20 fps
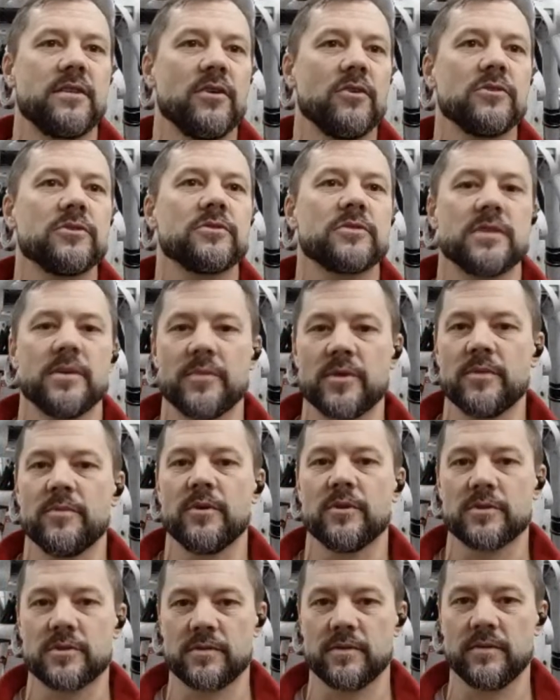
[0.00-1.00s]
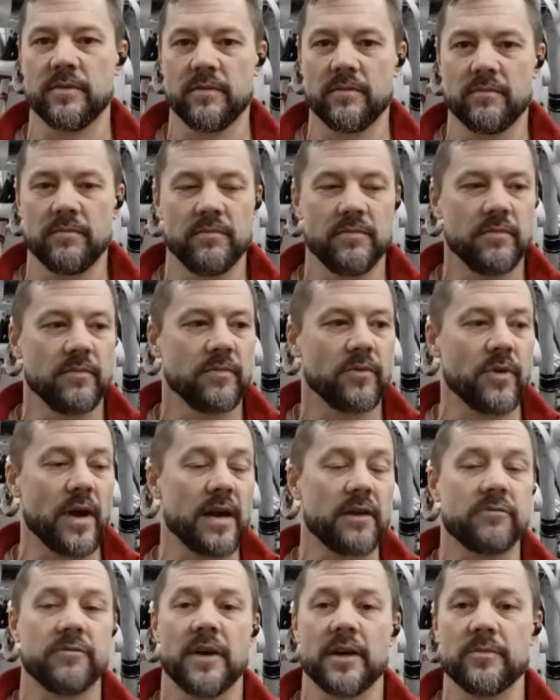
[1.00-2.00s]
those are some of the most
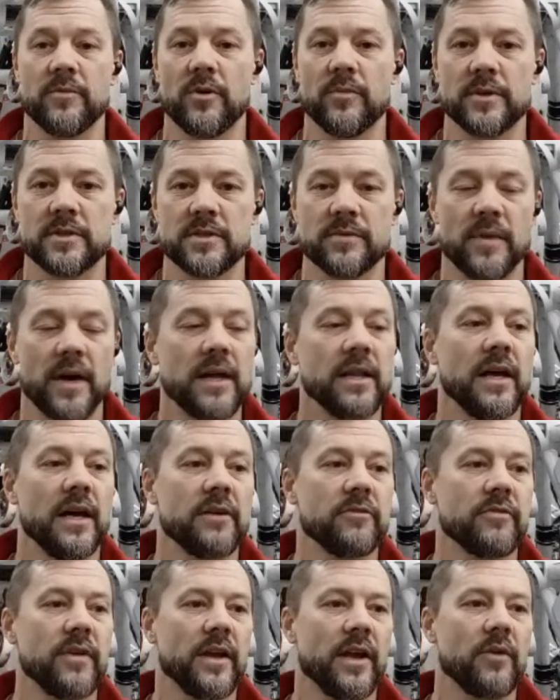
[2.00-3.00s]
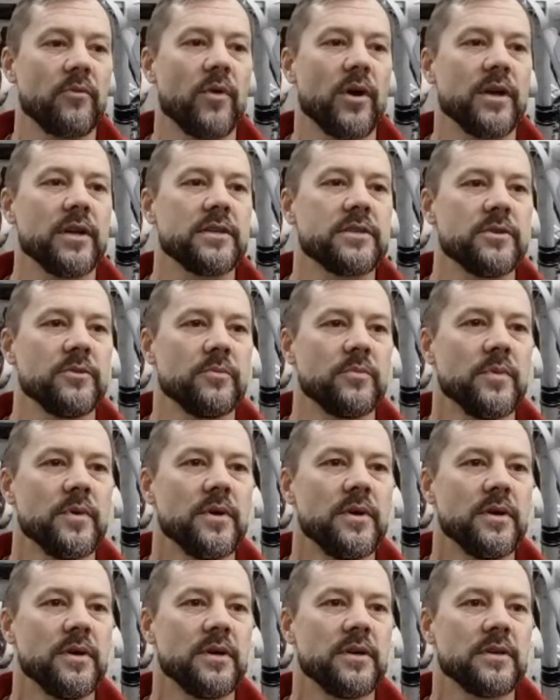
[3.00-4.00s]
gratifying moments in my life, and I wanted to
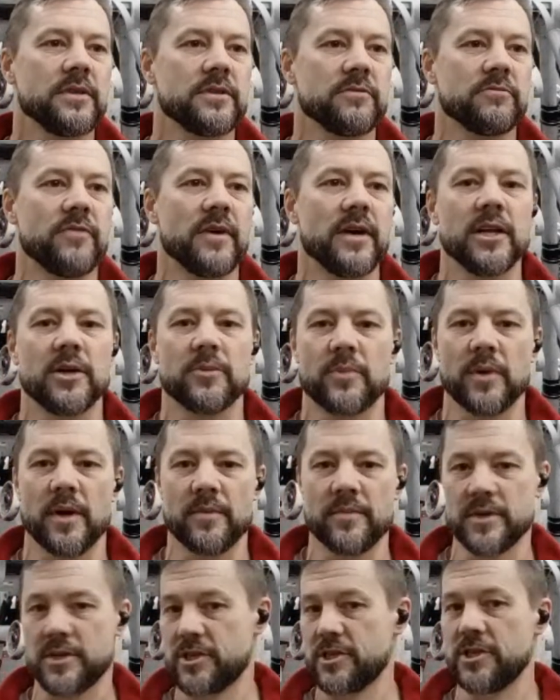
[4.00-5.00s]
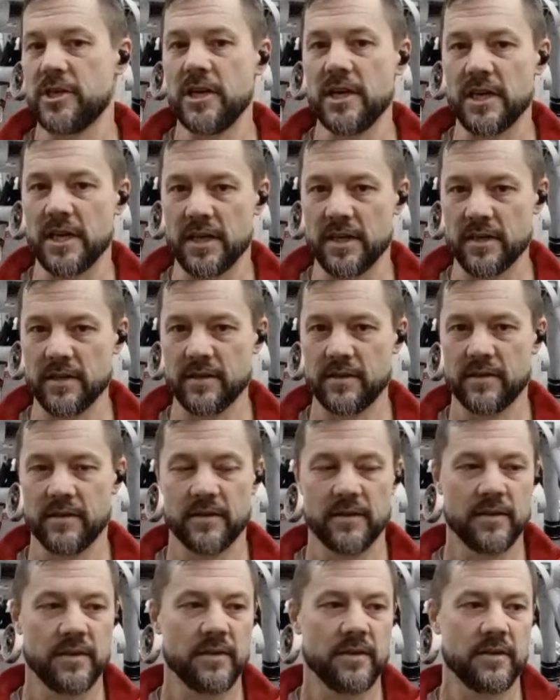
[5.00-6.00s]
develop a machine
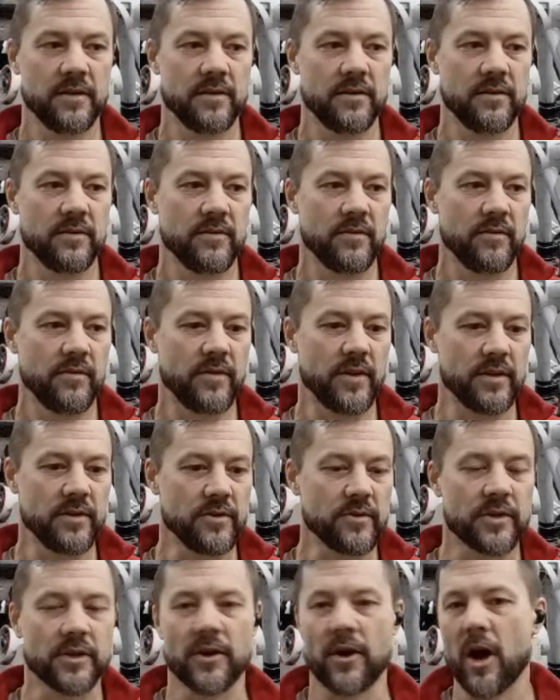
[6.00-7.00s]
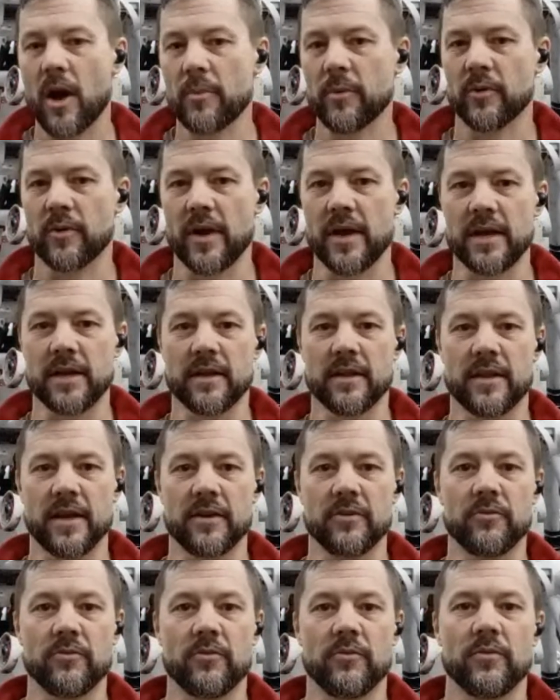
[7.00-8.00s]
that you could operate
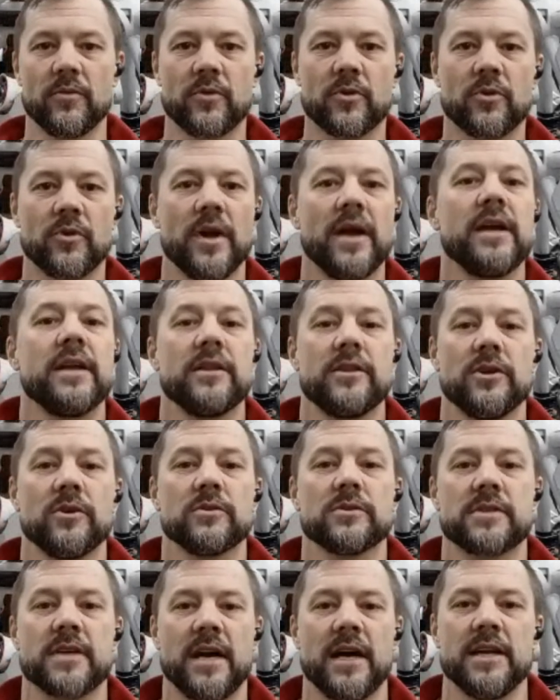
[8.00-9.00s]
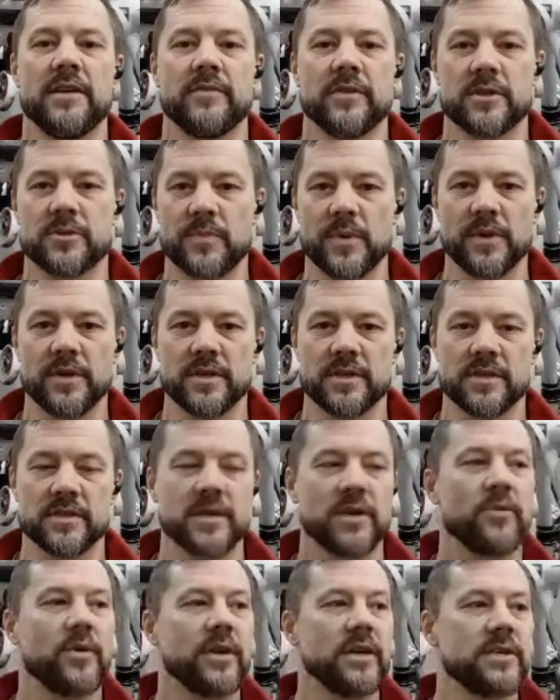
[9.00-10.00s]
that created those kind of experiences.
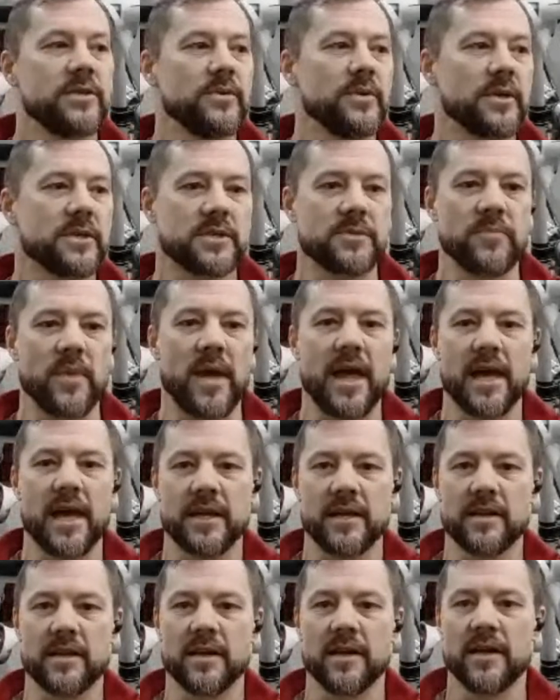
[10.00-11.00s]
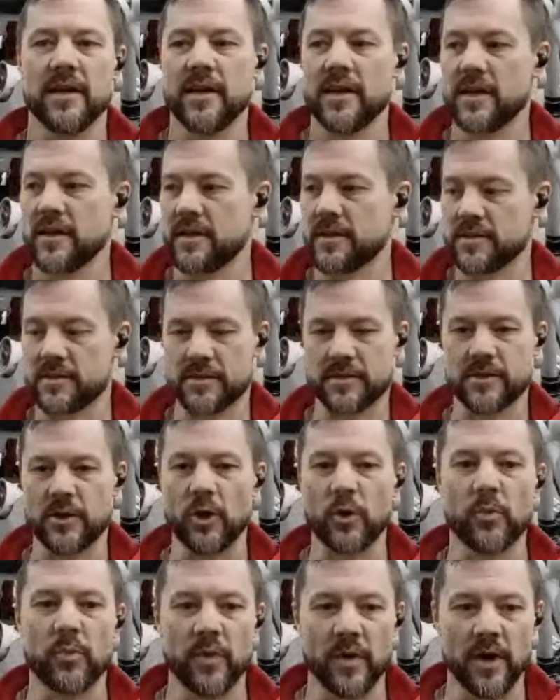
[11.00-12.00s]
I wanted to expand the
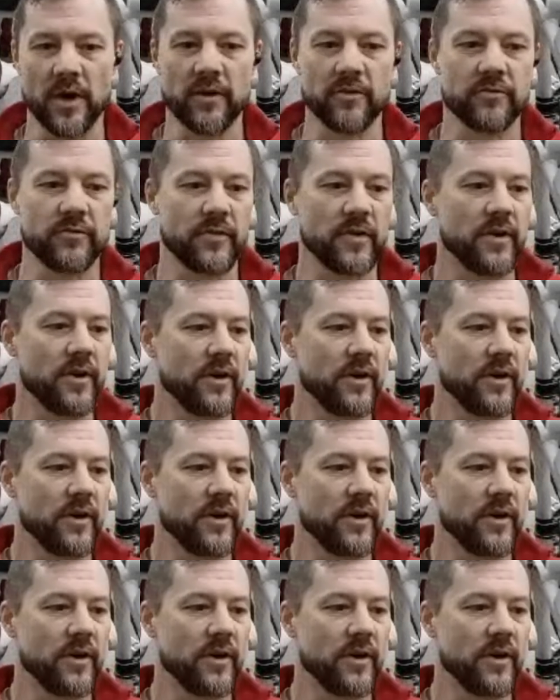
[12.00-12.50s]
scope of